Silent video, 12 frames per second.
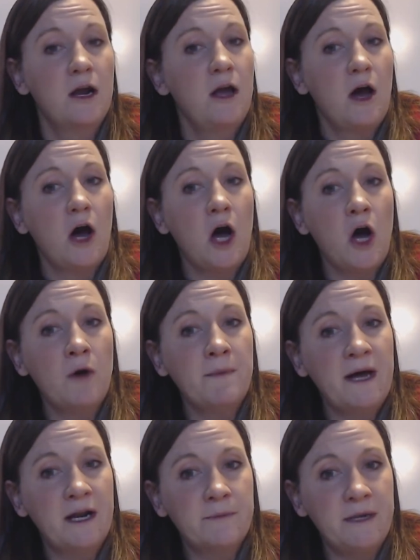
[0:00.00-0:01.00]
All
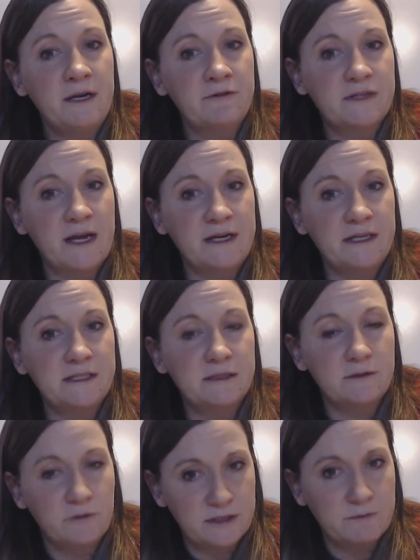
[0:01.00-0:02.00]
matter made of tiny
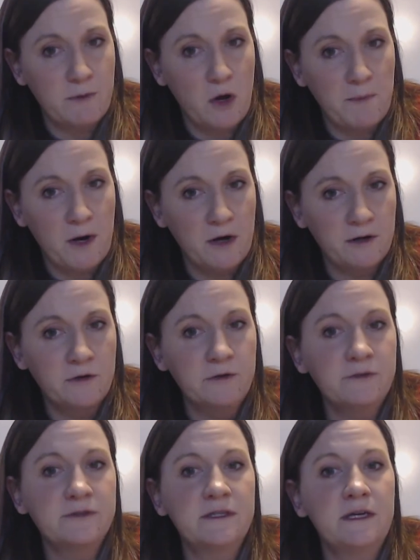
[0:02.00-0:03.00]
or small
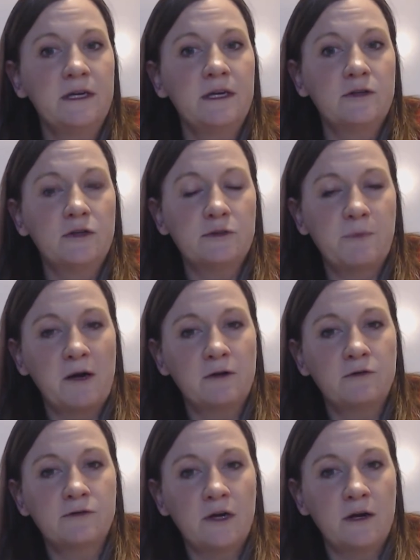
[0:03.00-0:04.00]
particles. Those
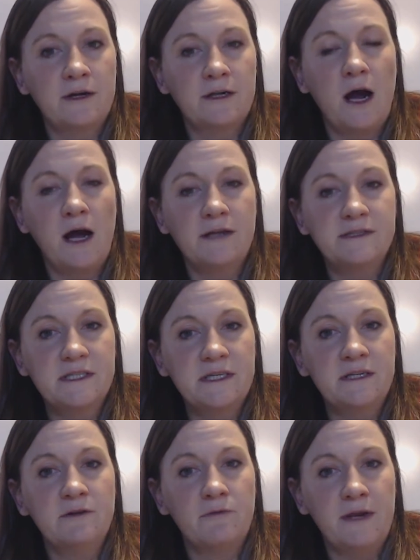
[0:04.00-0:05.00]
particles are in
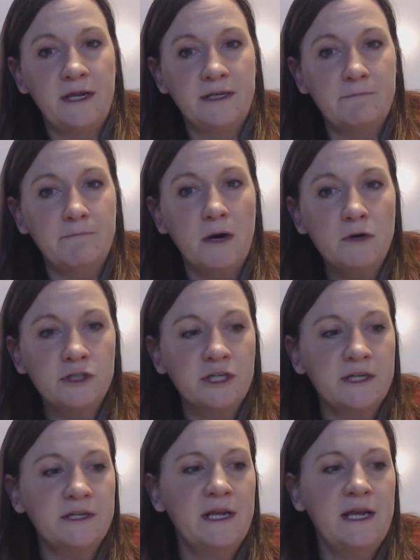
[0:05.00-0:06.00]
constant random
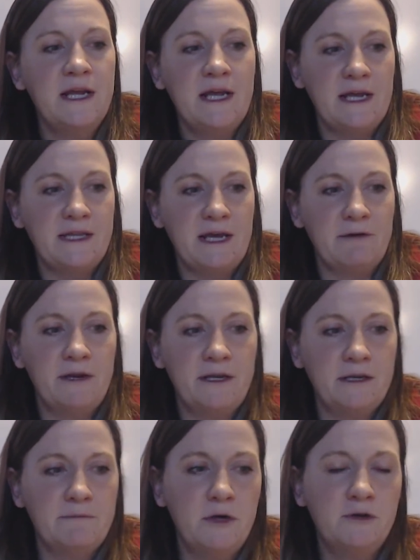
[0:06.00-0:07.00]
motion, and that
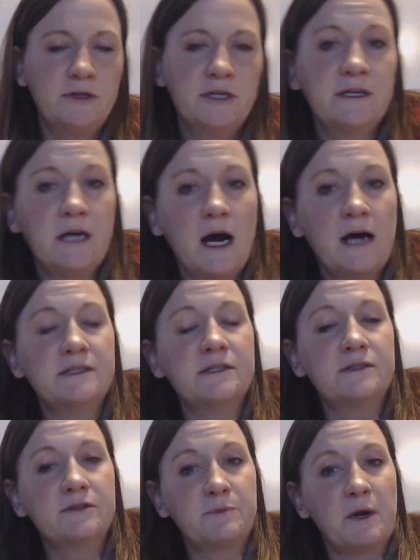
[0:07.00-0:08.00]
random motion causes
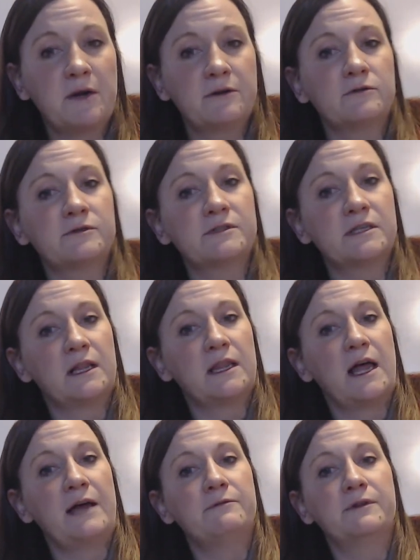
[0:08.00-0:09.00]
those particles to
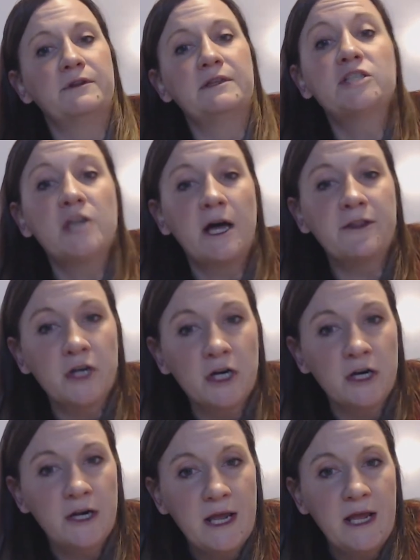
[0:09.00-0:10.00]
collide with each other
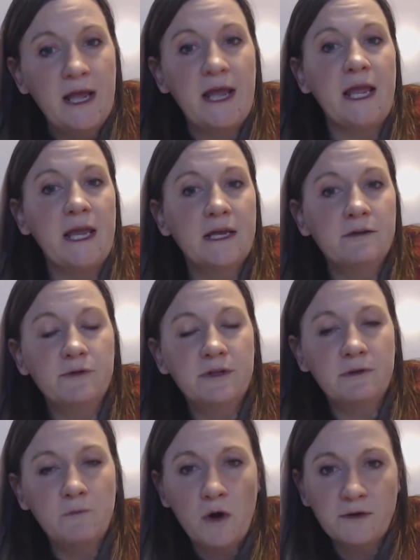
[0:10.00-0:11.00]
and with the
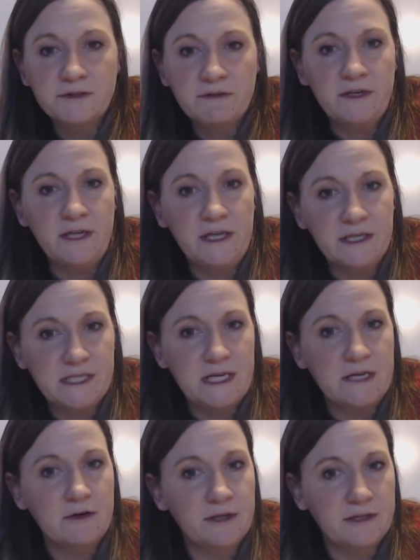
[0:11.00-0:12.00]
walls of any
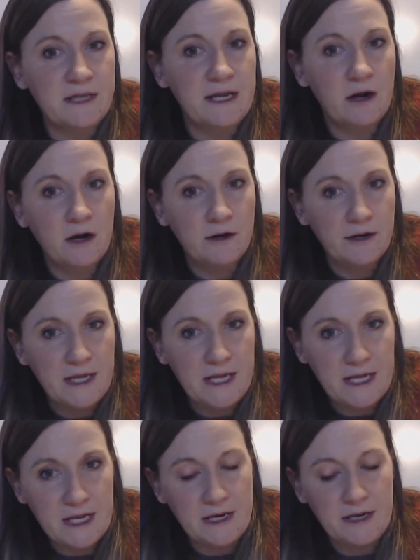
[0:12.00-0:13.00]
container that they are
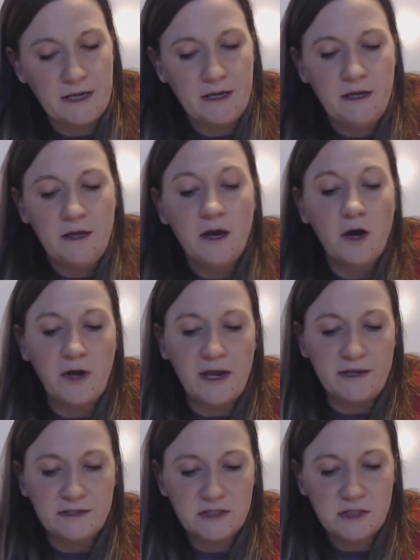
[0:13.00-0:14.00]
in. Okay,
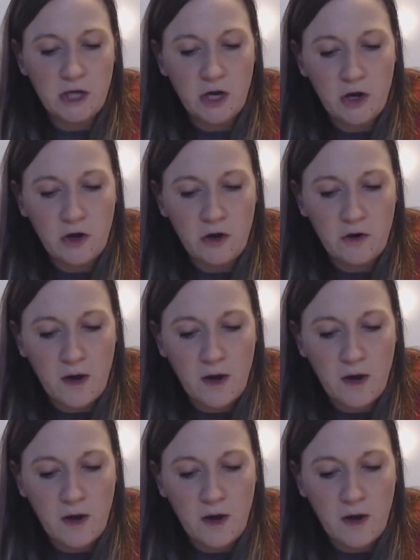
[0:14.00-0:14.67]
so